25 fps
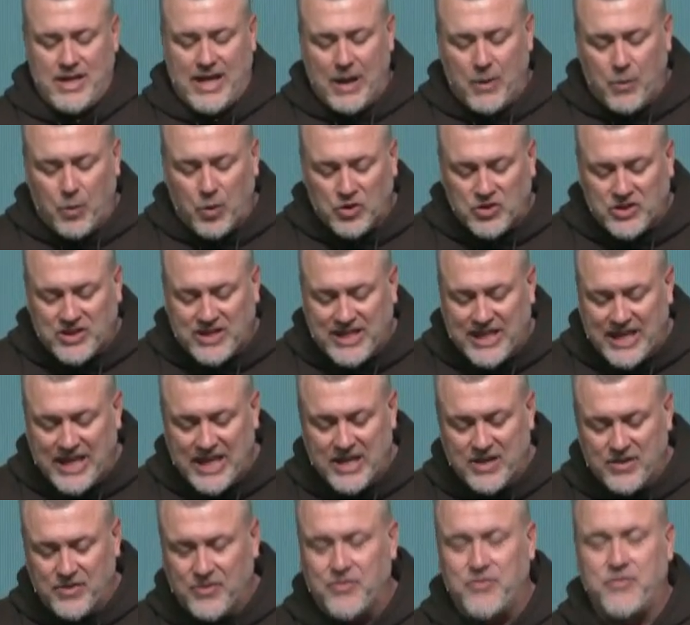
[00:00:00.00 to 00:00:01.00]
I will
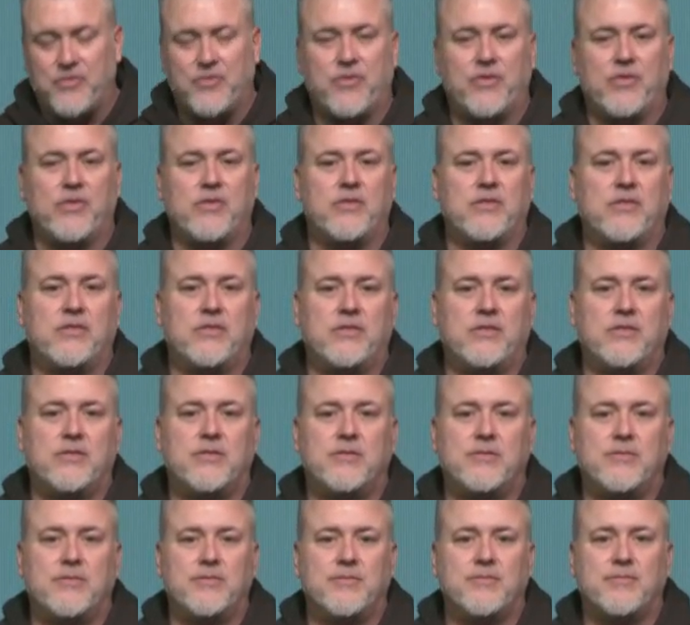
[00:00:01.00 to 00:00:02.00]
give
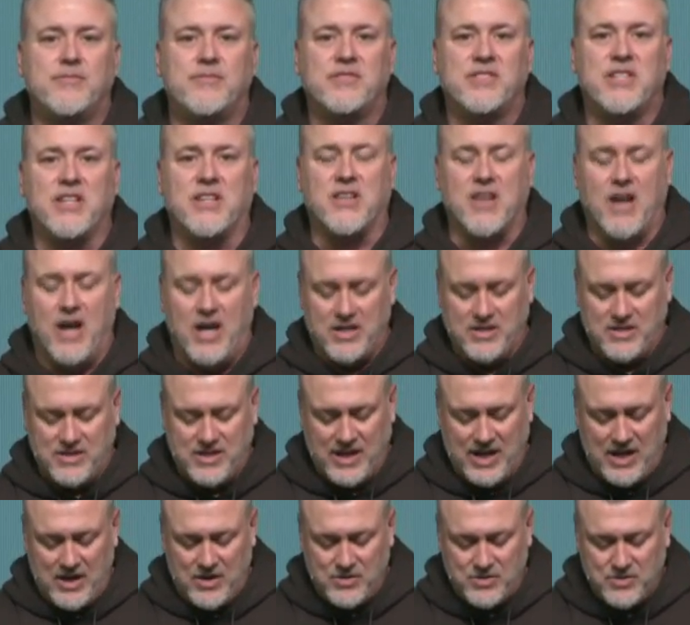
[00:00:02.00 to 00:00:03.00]
to
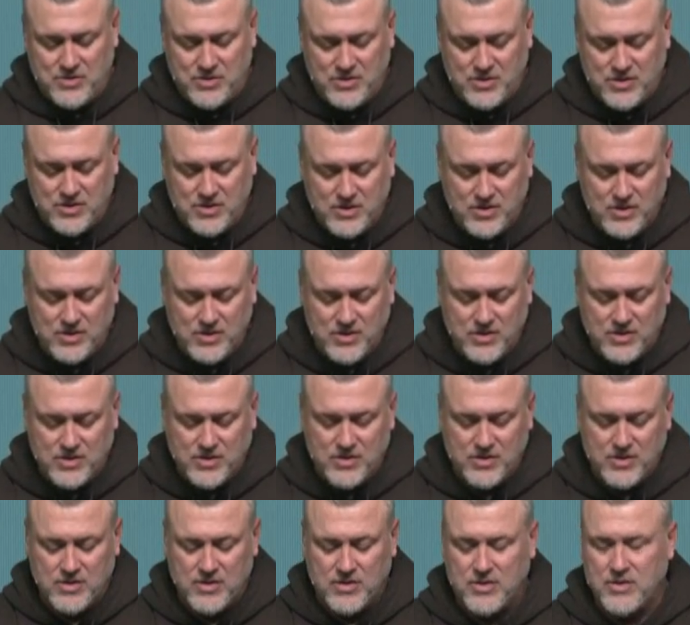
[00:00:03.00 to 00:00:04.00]
God's house.
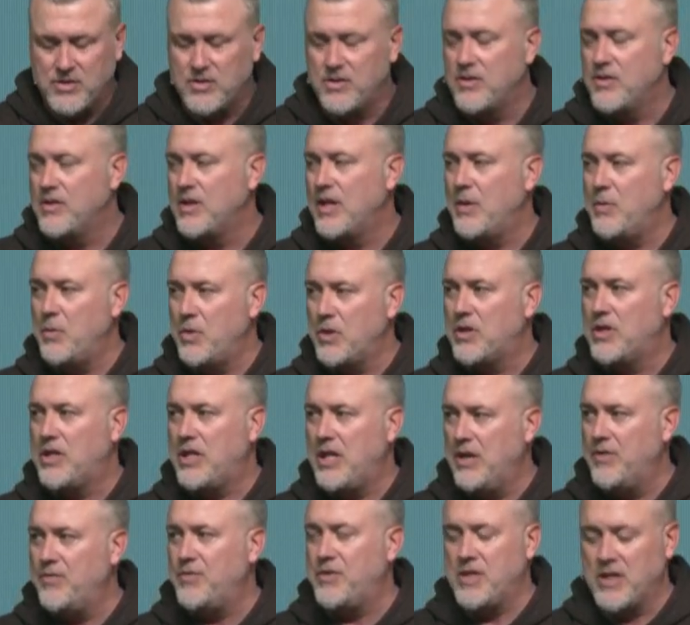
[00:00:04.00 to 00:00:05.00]
I will
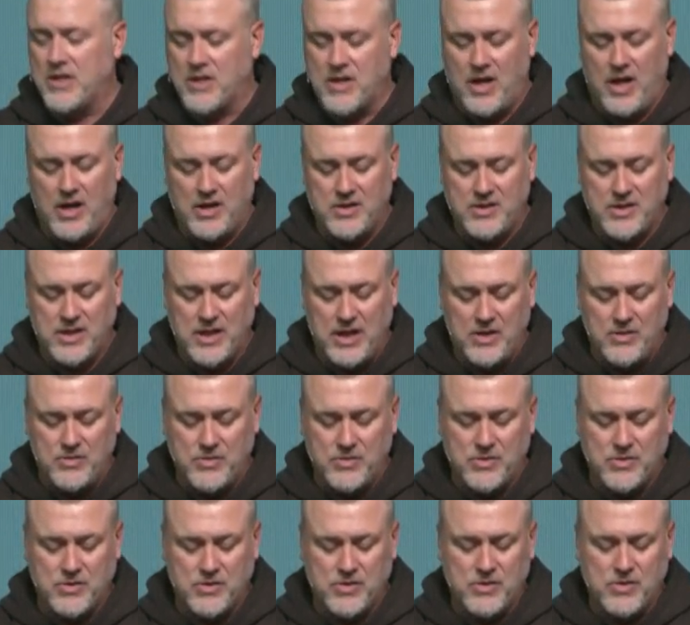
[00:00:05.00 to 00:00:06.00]
give to God's
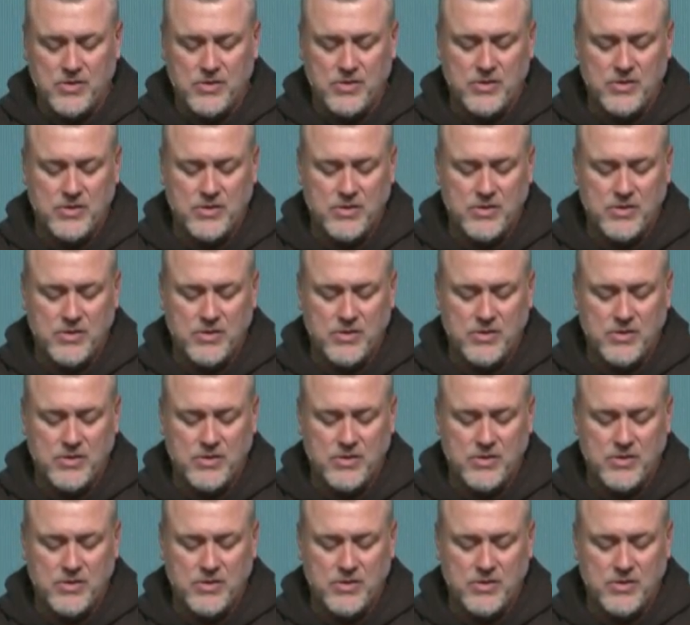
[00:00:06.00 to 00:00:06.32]
house.